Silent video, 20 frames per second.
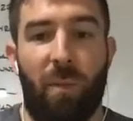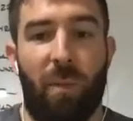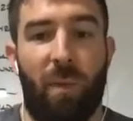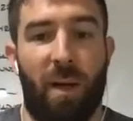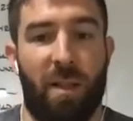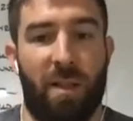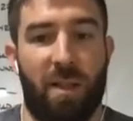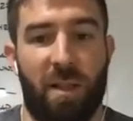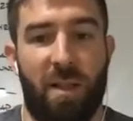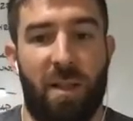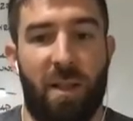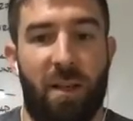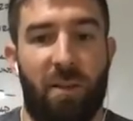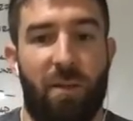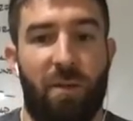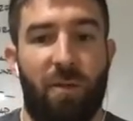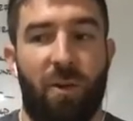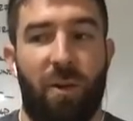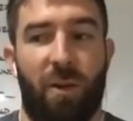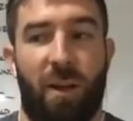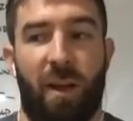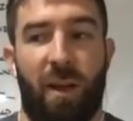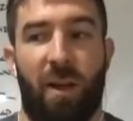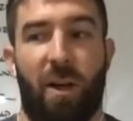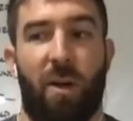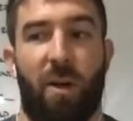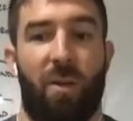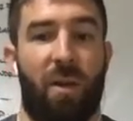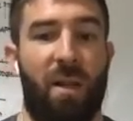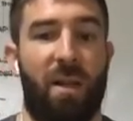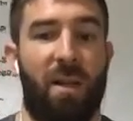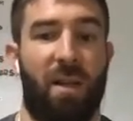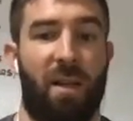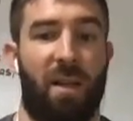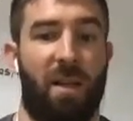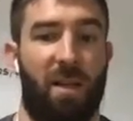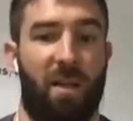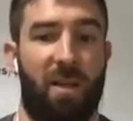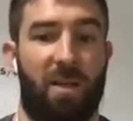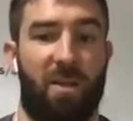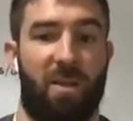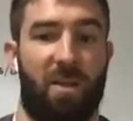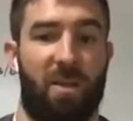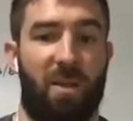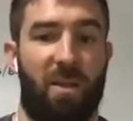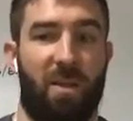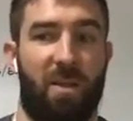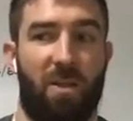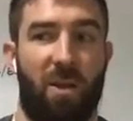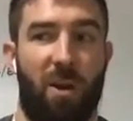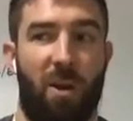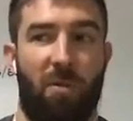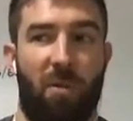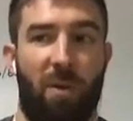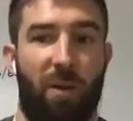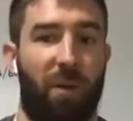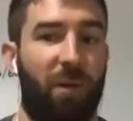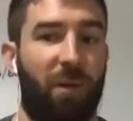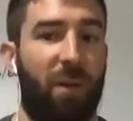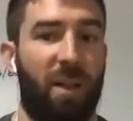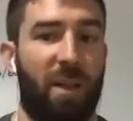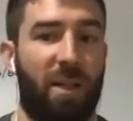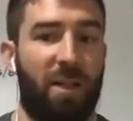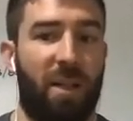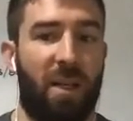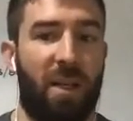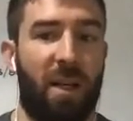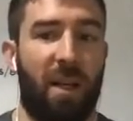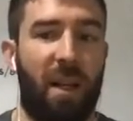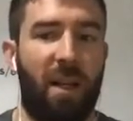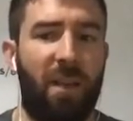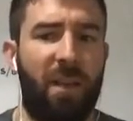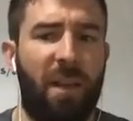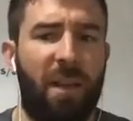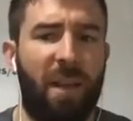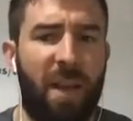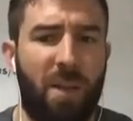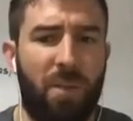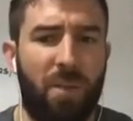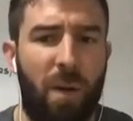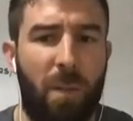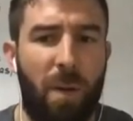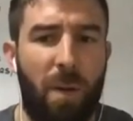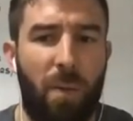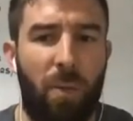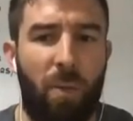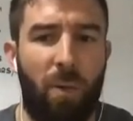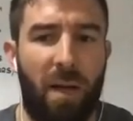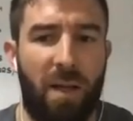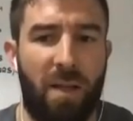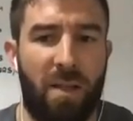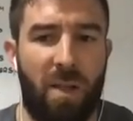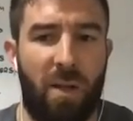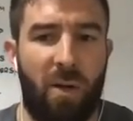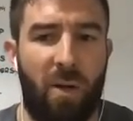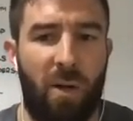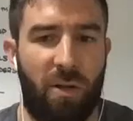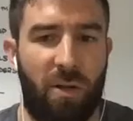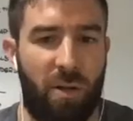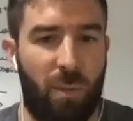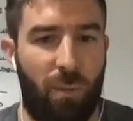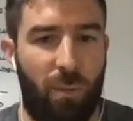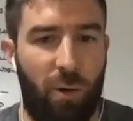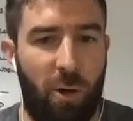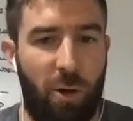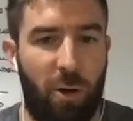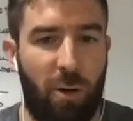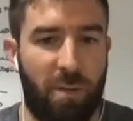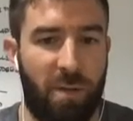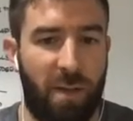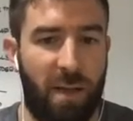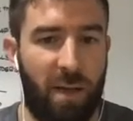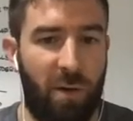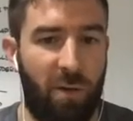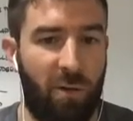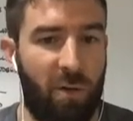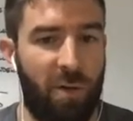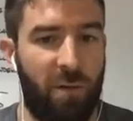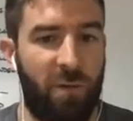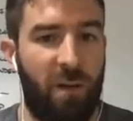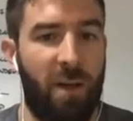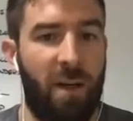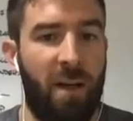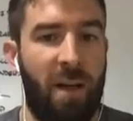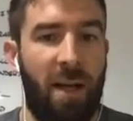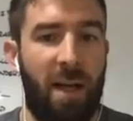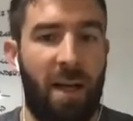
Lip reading: But I just think if you've got that goal, then there's no real finish line. And I think that's why people get so hooked on programs like CrossFit.